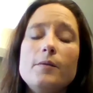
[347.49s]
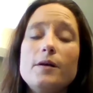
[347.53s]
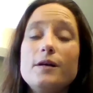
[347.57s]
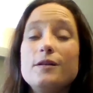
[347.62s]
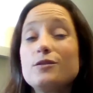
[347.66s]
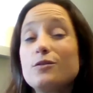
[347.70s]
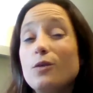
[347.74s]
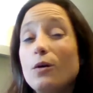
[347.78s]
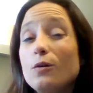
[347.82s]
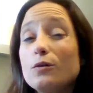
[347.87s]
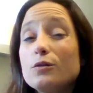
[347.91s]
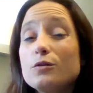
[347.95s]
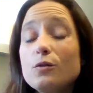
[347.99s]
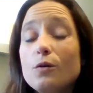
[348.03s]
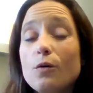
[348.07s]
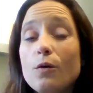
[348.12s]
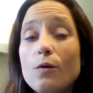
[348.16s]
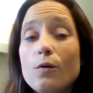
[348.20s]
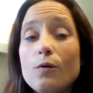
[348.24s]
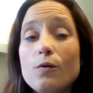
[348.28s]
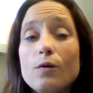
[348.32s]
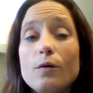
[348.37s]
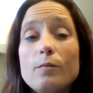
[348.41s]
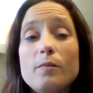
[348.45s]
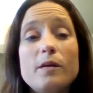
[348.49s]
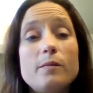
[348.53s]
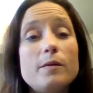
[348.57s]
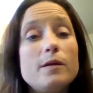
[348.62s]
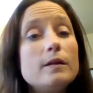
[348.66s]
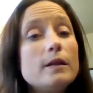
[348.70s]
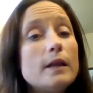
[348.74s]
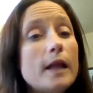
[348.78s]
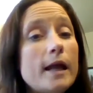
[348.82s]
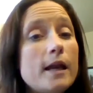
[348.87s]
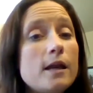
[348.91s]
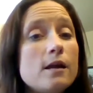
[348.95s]
It's also
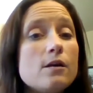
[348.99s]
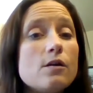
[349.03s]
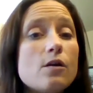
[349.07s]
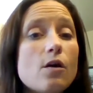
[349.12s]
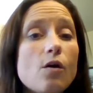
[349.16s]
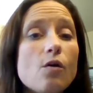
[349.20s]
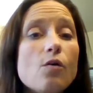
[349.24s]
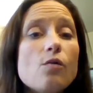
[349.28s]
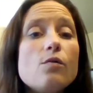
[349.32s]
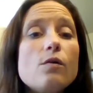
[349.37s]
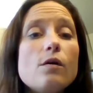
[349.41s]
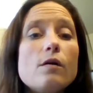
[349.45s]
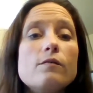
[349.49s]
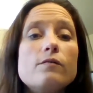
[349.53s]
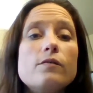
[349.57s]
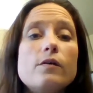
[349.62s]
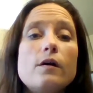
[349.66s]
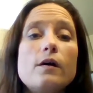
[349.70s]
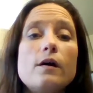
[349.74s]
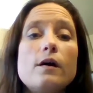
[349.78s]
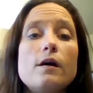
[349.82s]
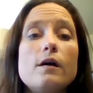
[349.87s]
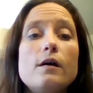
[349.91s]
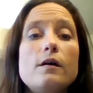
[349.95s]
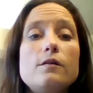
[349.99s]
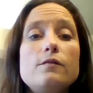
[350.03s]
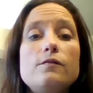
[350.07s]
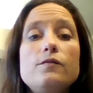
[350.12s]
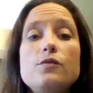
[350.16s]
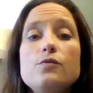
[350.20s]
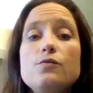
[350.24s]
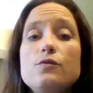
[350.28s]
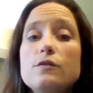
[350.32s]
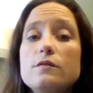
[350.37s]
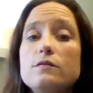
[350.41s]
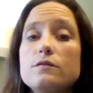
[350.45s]
maybe letting go of
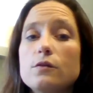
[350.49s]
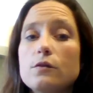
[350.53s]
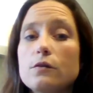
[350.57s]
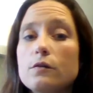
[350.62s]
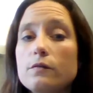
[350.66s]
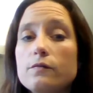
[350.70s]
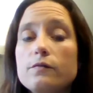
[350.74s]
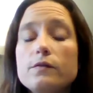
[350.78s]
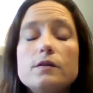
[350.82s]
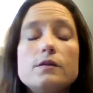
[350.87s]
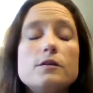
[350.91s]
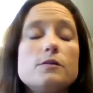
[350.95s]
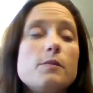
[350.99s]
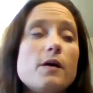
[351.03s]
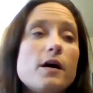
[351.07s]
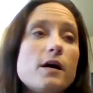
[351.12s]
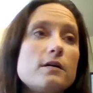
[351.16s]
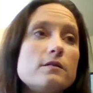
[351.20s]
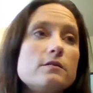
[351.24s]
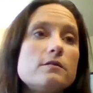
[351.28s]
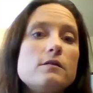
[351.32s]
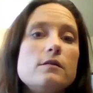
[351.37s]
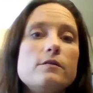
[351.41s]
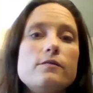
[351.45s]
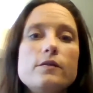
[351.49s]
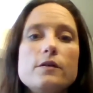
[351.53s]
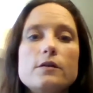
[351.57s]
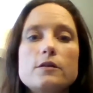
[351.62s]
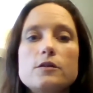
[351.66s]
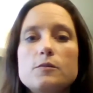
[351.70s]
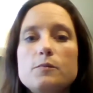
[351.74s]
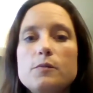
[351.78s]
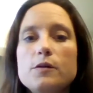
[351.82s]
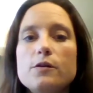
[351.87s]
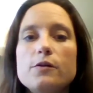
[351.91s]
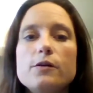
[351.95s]
if you deserve this positive
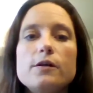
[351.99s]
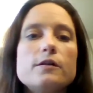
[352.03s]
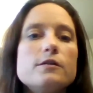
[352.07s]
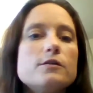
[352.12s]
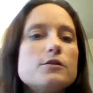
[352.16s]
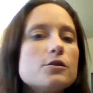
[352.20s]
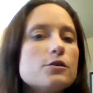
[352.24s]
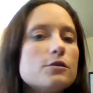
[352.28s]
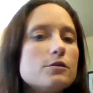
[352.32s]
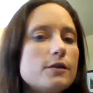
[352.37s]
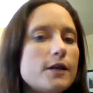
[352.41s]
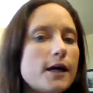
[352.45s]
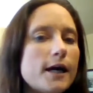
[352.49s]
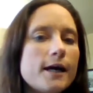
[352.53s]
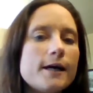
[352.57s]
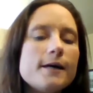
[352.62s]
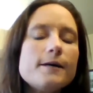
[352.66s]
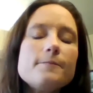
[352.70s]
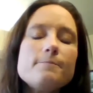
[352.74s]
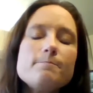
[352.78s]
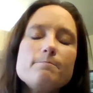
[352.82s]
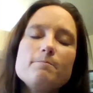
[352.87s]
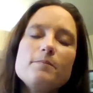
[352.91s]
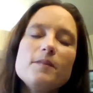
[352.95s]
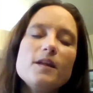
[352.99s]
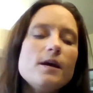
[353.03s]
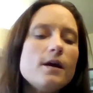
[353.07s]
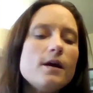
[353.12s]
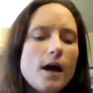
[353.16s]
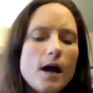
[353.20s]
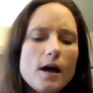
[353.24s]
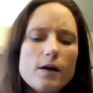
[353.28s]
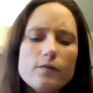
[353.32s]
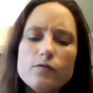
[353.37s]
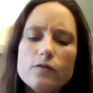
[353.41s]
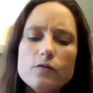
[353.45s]
experience or not.
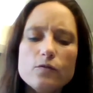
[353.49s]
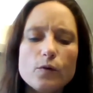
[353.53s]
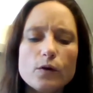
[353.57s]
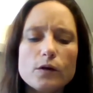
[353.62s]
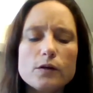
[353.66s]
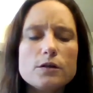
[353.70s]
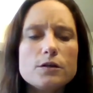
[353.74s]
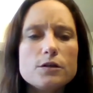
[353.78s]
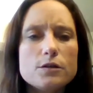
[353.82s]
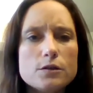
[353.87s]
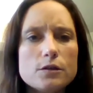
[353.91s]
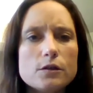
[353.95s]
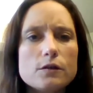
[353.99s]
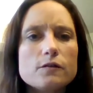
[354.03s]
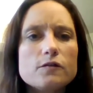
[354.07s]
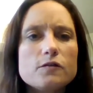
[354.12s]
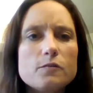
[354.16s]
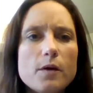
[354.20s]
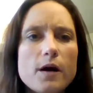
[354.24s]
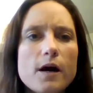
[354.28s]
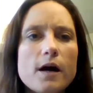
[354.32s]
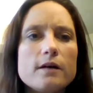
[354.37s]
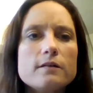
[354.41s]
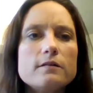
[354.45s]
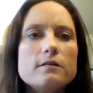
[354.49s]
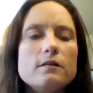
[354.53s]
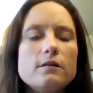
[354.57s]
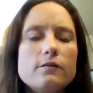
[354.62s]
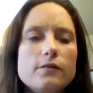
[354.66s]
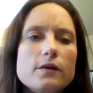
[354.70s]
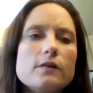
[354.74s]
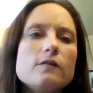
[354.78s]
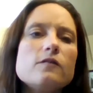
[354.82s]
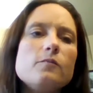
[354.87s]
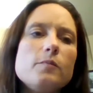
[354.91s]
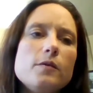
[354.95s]
Everyone deserves
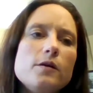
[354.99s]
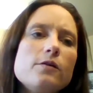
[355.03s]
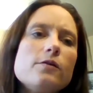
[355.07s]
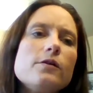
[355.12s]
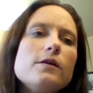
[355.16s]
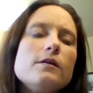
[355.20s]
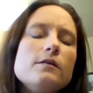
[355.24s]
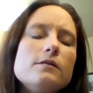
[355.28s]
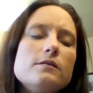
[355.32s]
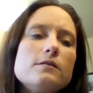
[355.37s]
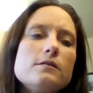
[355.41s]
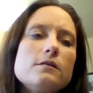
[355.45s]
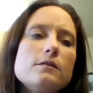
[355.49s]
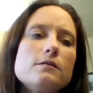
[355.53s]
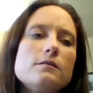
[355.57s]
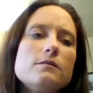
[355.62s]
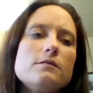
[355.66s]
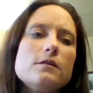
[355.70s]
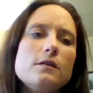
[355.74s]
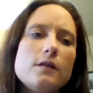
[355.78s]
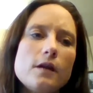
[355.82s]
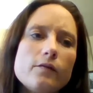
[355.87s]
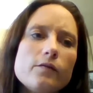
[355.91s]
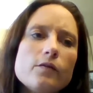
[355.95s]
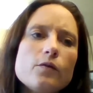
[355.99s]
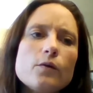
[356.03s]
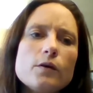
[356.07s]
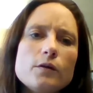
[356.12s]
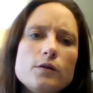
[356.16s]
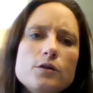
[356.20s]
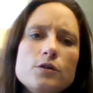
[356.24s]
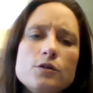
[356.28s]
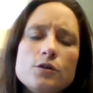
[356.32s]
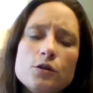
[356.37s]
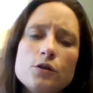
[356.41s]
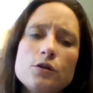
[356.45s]
positive experiences and
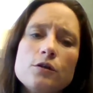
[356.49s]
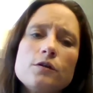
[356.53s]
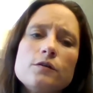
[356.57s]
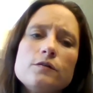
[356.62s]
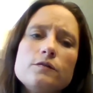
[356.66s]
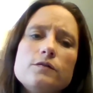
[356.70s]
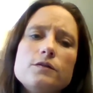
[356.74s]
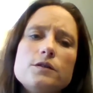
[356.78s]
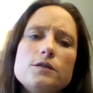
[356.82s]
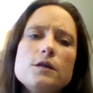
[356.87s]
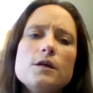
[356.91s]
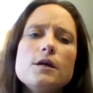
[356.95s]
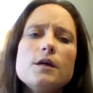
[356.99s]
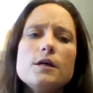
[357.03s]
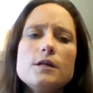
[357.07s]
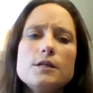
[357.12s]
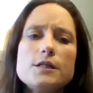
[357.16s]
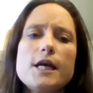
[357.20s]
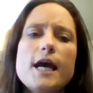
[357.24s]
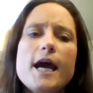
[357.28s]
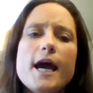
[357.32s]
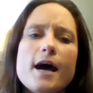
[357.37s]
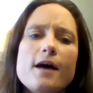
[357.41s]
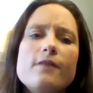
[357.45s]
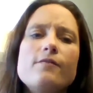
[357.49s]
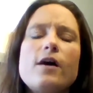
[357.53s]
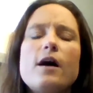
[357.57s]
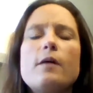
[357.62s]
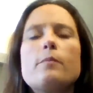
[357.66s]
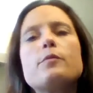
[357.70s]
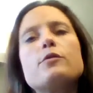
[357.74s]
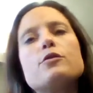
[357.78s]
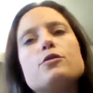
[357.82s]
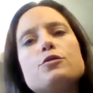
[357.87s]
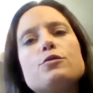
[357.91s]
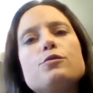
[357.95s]
everyone deserves to have
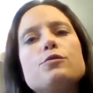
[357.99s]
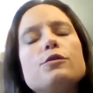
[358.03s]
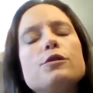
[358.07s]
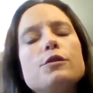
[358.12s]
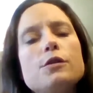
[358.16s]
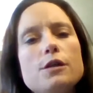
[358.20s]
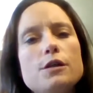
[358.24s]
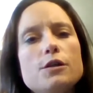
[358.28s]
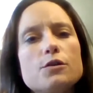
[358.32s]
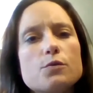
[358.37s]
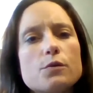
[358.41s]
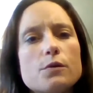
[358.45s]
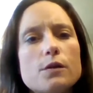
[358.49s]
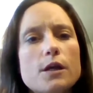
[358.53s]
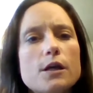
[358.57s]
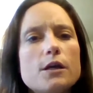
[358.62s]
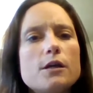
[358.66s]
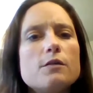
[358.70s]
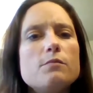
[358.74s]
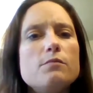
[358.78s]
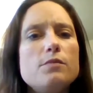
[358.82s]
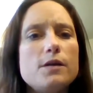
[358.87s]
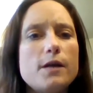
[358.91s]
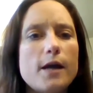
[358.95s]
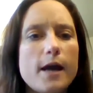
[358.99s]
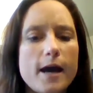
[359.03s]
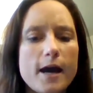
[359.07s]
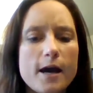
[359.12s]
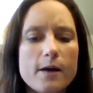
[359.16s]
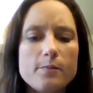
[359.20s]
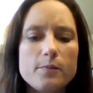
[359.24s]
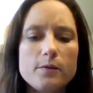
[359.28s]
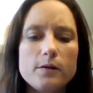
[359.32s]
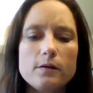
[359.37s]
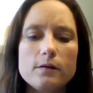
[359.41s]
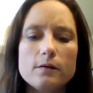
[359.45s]
opportunities where they can be
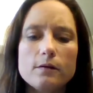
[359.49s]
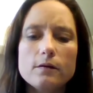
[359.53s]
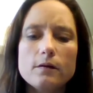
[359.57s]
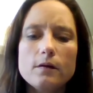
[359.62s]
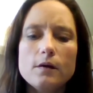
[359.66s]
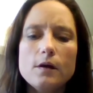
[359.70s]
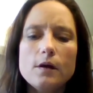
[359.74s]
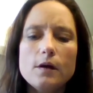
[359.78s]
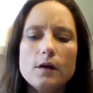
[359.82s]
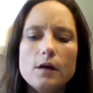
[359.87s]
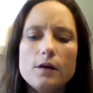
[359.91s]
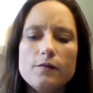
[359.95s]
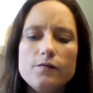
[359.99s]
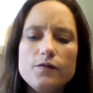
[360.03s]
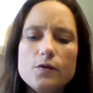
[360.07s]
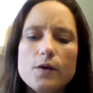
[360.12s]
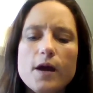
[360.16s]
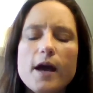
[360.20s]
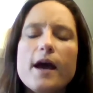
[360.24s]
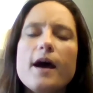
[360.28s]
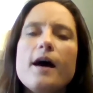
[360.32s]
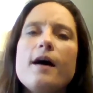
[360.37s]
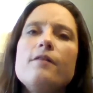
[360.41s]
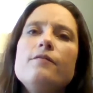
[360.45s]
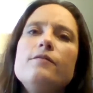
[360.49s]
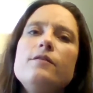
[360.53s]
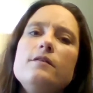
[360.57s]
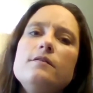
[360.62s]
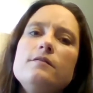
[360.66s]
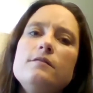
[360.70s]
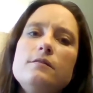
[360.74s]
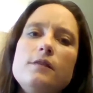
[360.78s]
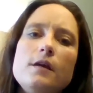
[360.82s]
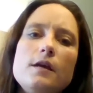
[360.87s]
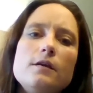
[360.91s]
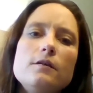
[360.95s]
happy. If you have
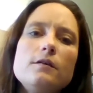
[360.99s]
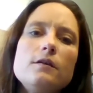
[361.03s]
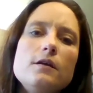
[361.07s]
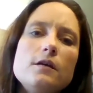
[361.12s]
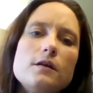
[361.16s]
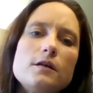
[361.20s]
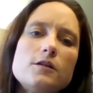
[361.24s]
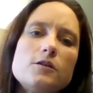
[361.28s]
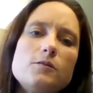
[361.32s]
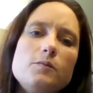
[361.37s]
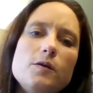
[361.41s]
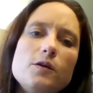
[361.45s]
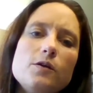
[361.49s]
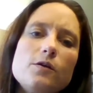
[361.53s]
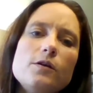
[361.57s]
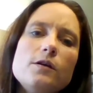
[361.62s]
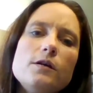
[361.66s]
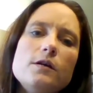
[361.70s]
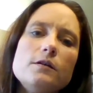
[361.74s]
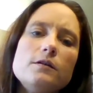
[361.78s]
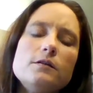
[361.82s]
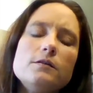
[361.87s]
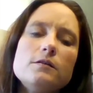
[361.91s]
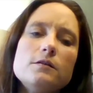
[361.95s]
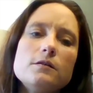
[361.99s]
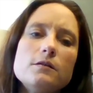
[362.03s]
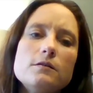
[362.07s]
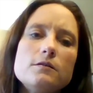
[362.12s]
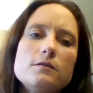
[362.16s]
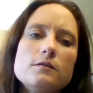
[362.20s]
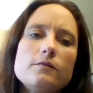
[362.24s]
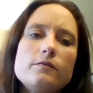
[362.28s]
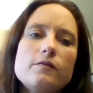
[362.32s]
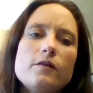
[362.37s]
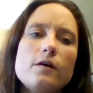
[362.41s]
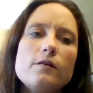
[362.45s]
these daily
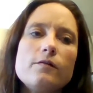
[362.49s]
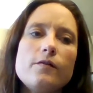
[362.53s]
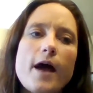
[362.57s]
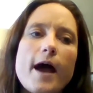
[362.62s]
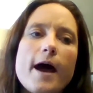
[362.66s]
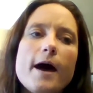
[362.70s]
experiences of